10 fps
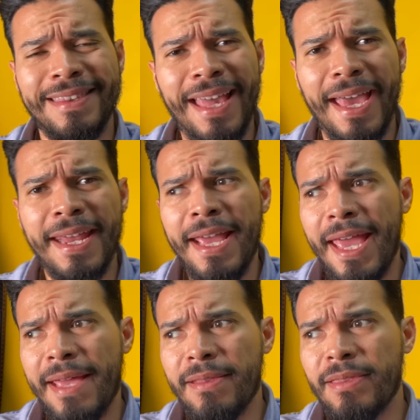that.
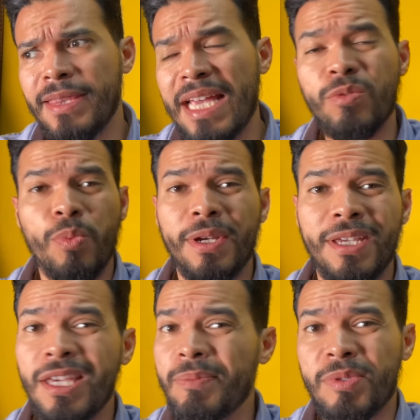And that's what
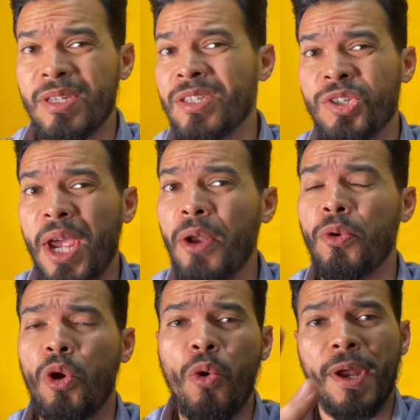keeps this channel
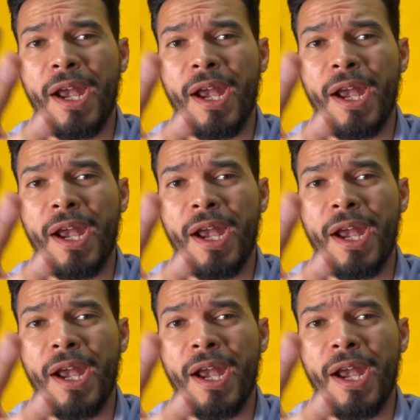going.